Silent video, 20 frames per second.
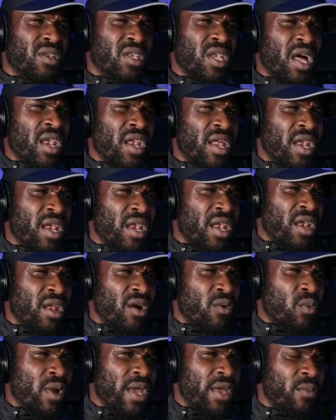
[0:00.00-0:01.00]
No, no, no, no,
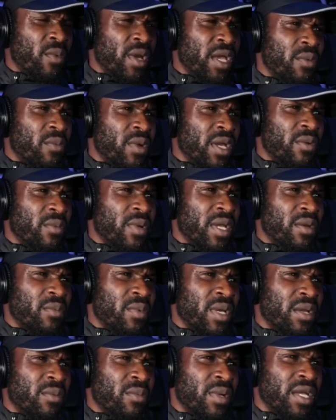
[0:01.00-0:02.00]
no. Wait, wait, wait, wait,
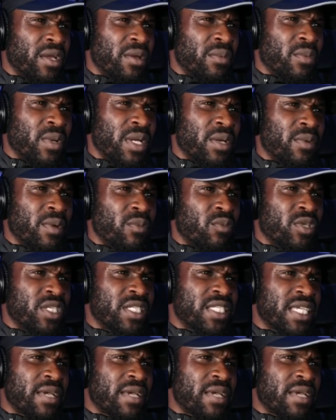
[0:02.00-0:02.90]
wait, wait, wait, wait. What do you say